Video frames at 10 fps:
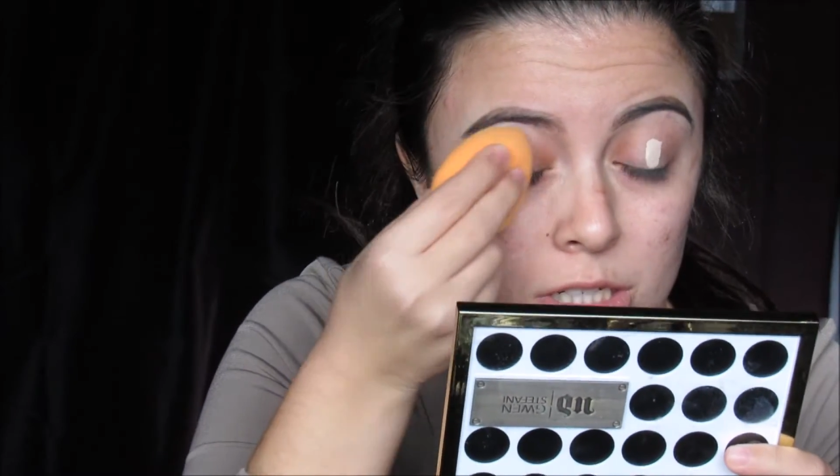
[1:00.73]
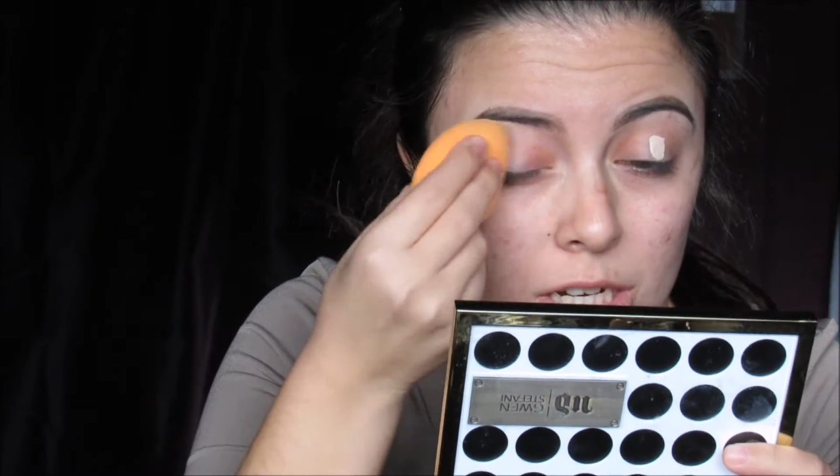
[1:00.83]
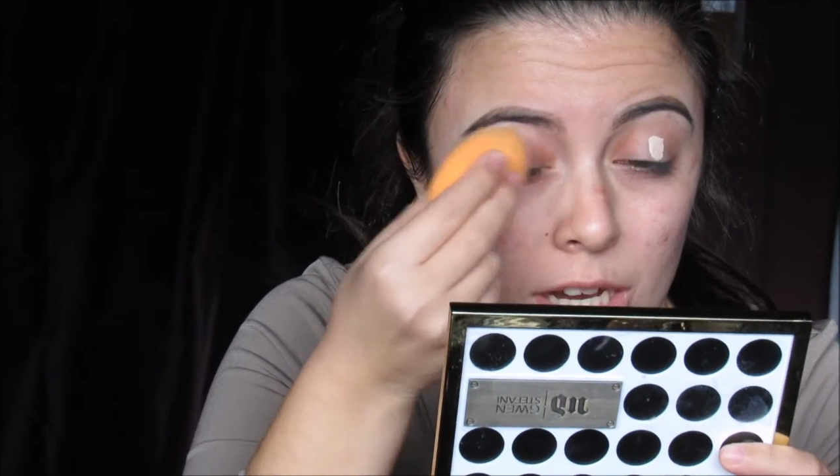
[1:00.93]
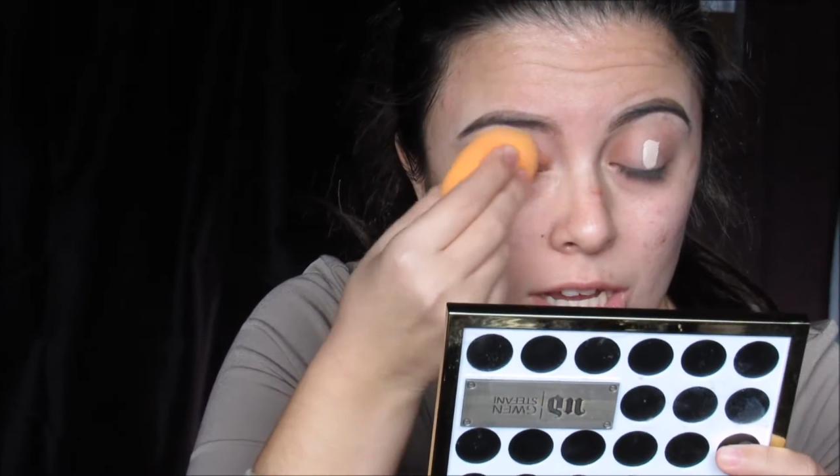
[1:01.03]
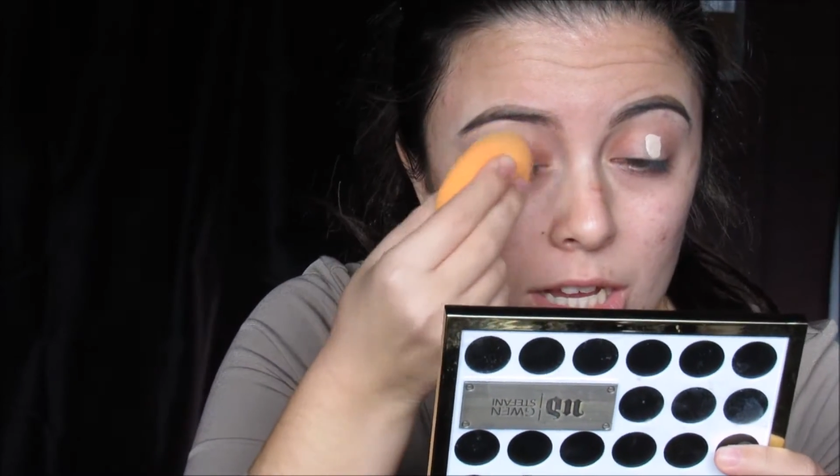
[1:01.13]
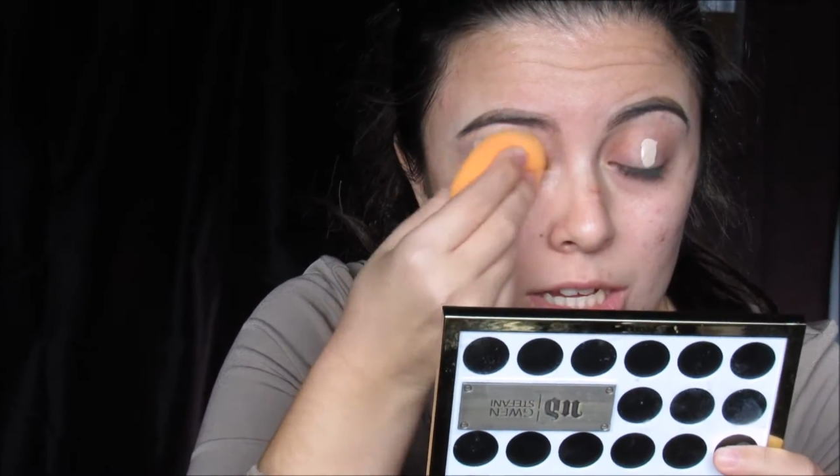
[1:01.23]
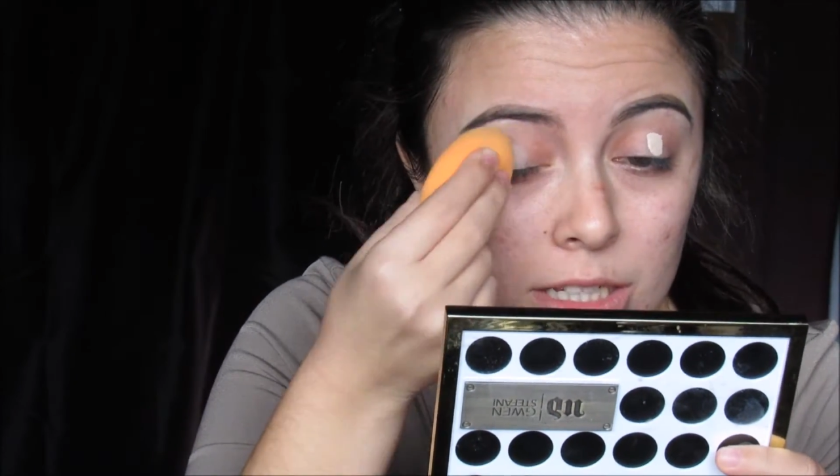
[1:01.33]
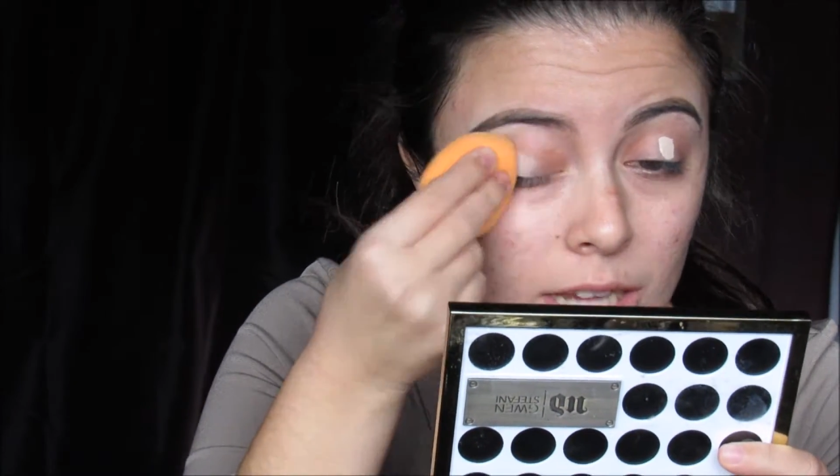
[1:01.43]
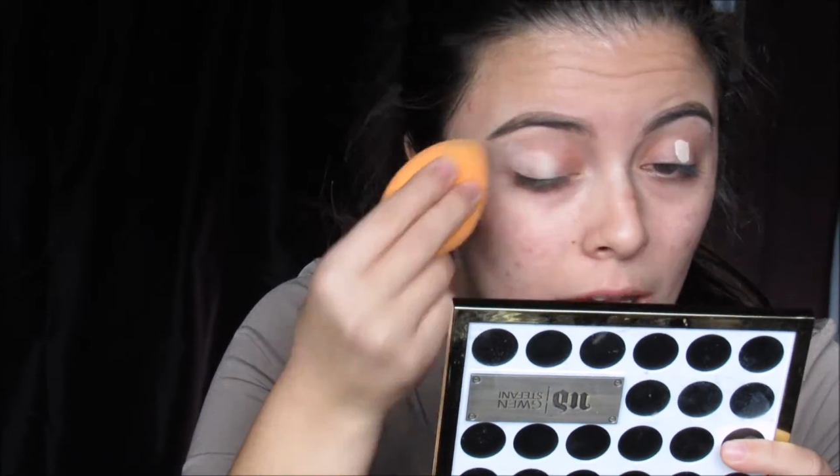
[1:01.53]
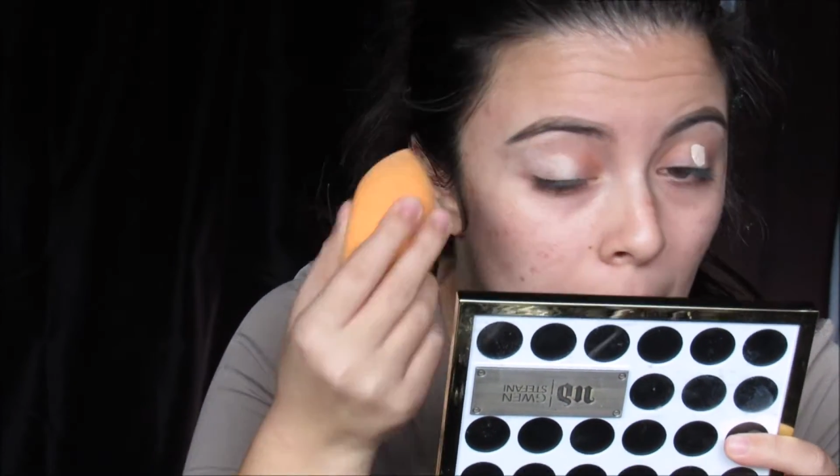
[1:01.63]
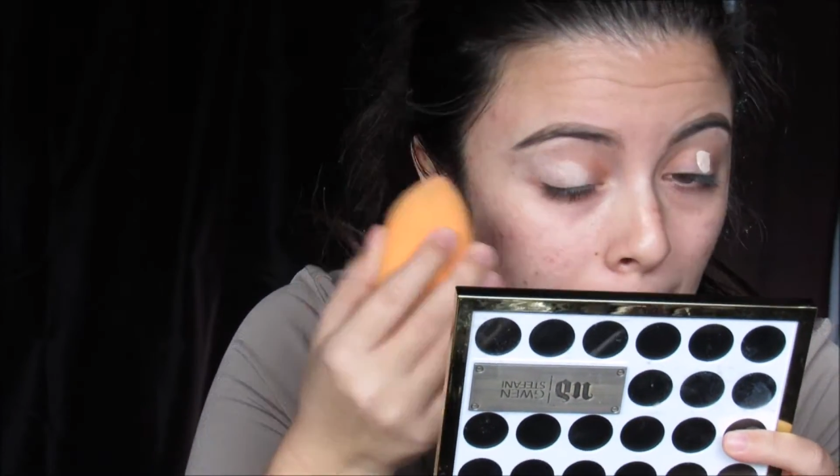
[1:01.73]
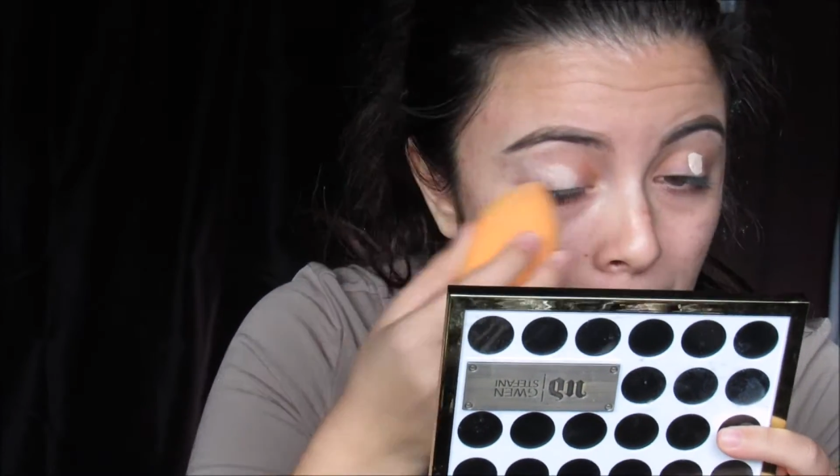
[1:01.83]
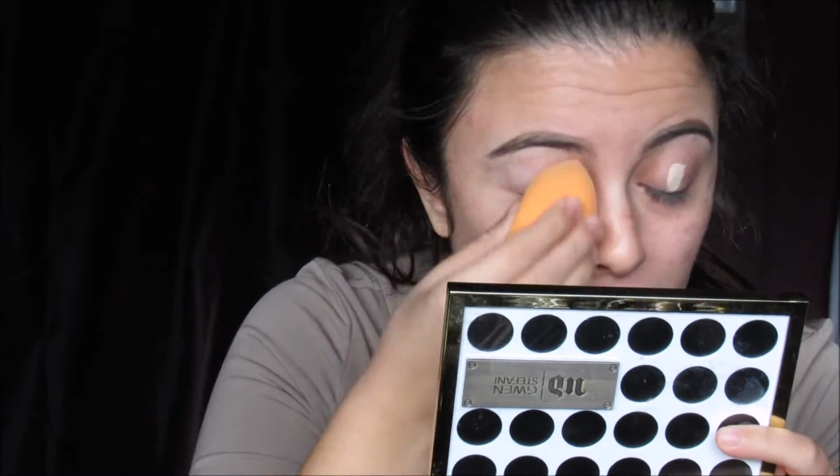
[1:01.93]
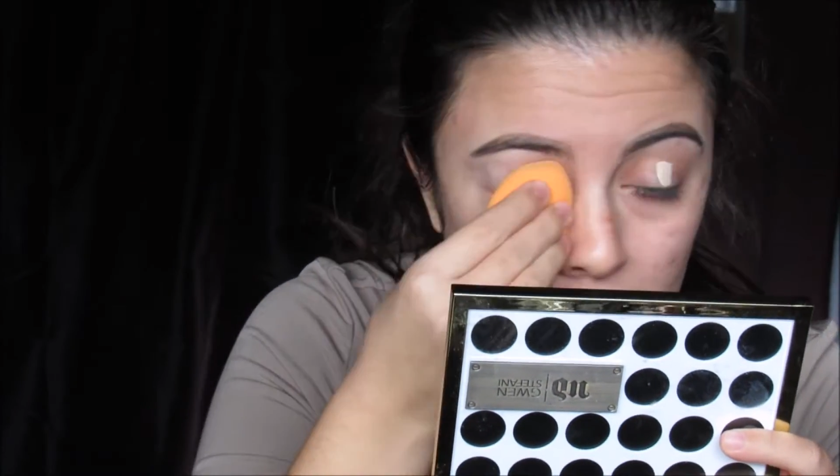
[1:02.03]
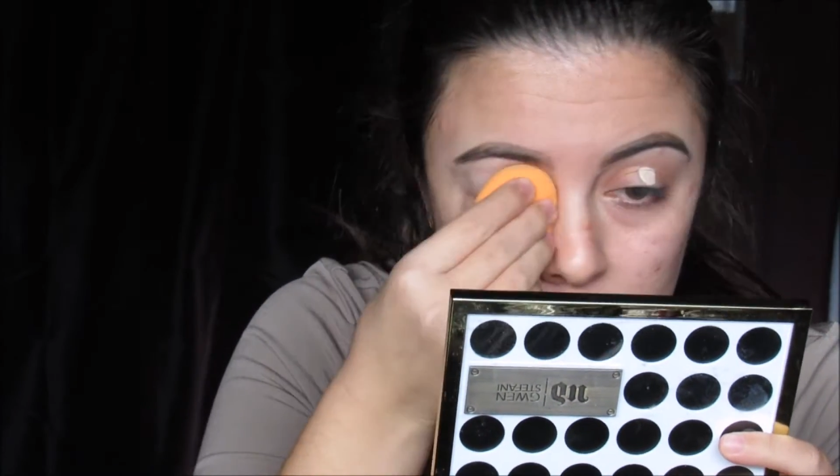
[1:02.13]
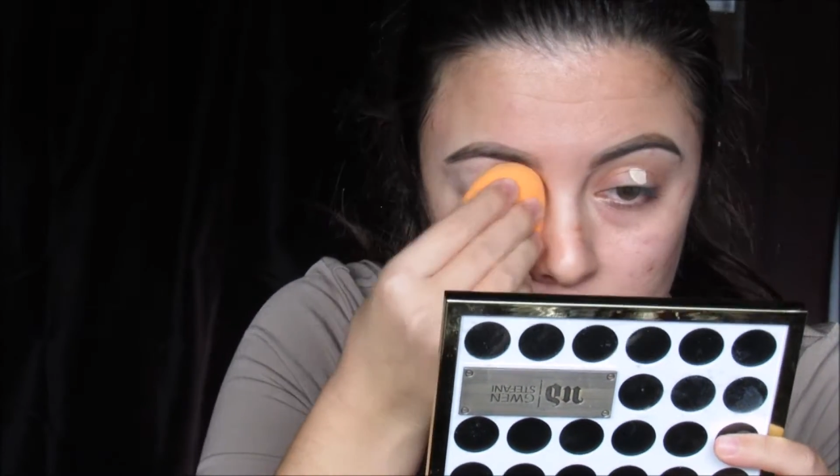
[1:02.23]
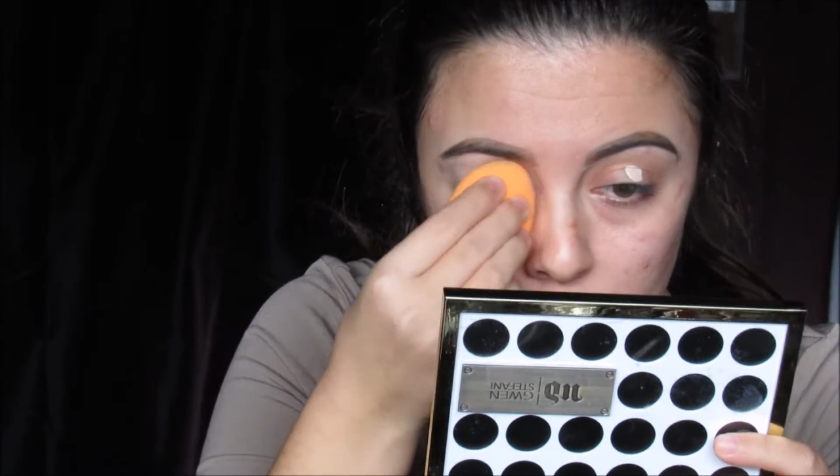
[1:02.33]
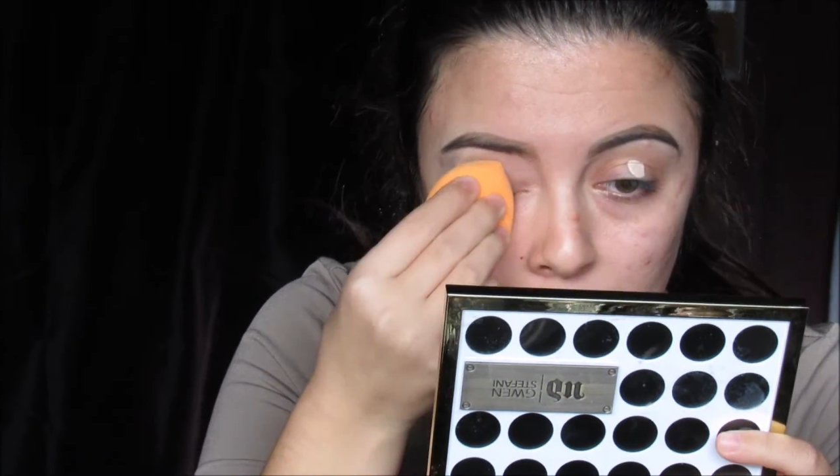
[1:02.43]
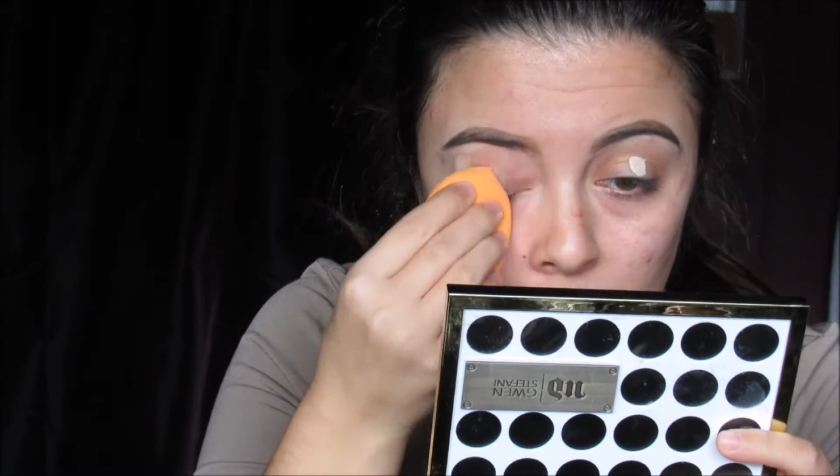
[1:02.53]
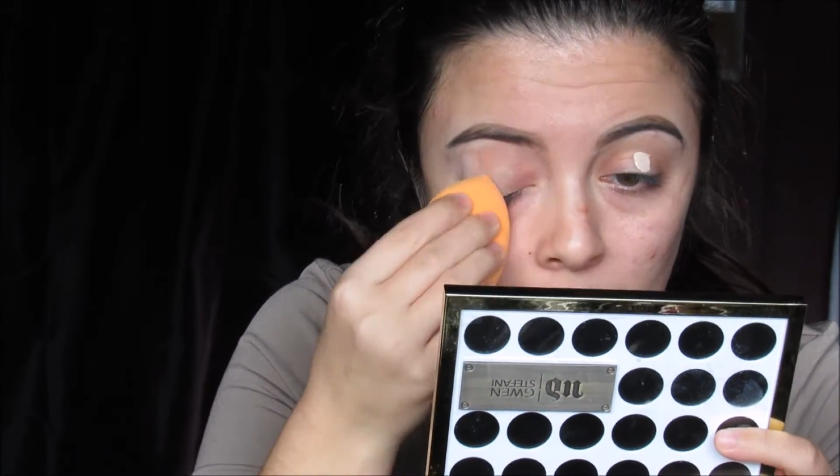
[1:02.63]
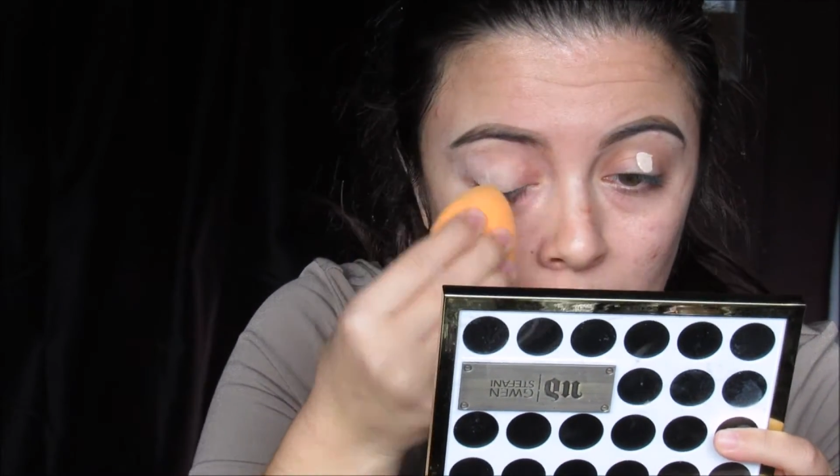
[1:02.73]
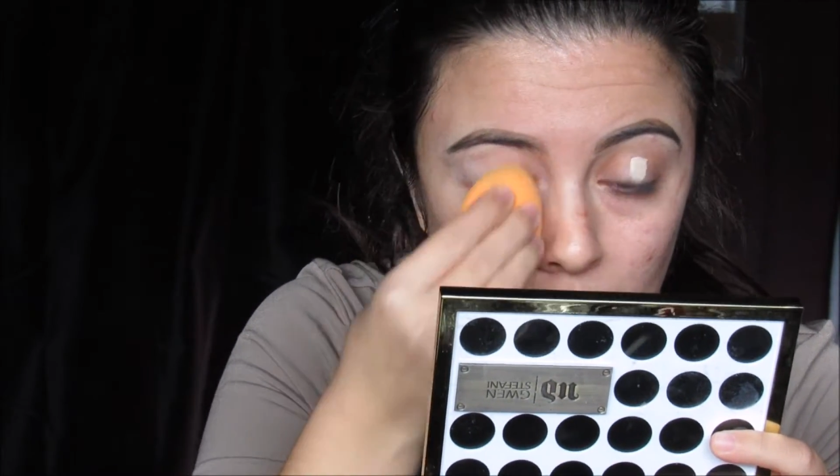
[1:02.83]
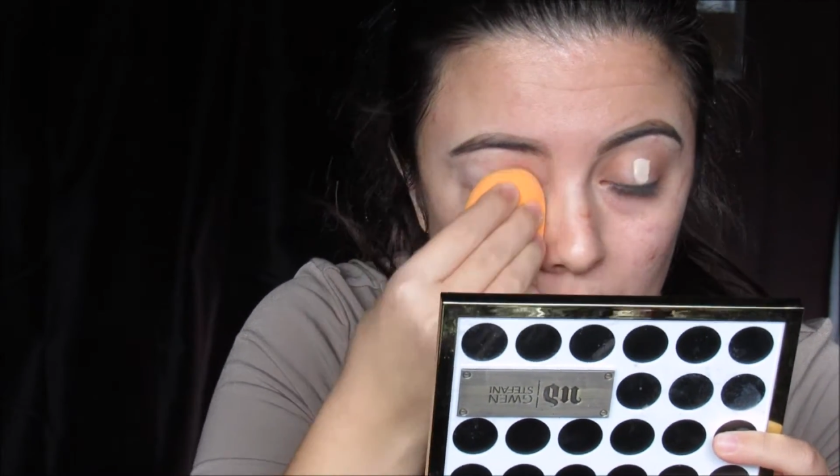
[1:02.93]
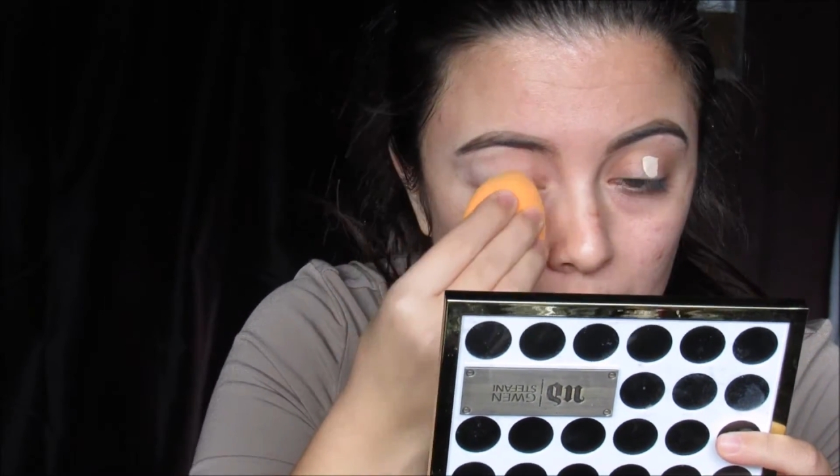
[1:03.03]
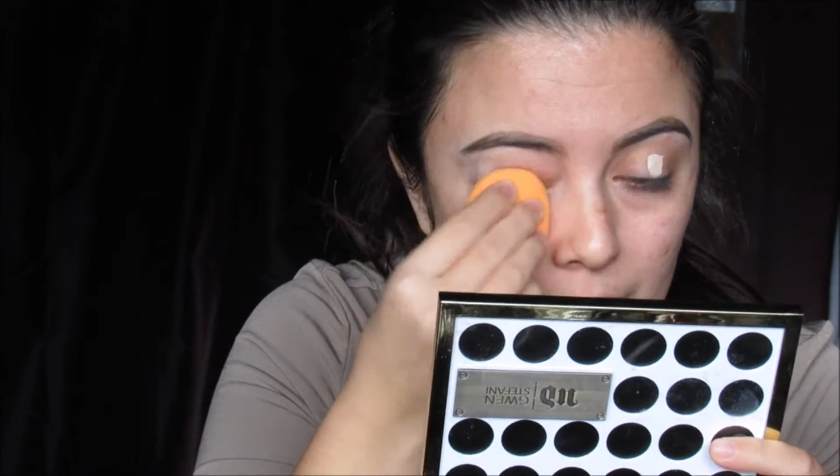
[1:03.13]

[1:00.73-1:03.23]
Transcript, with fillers: shit is happening to me.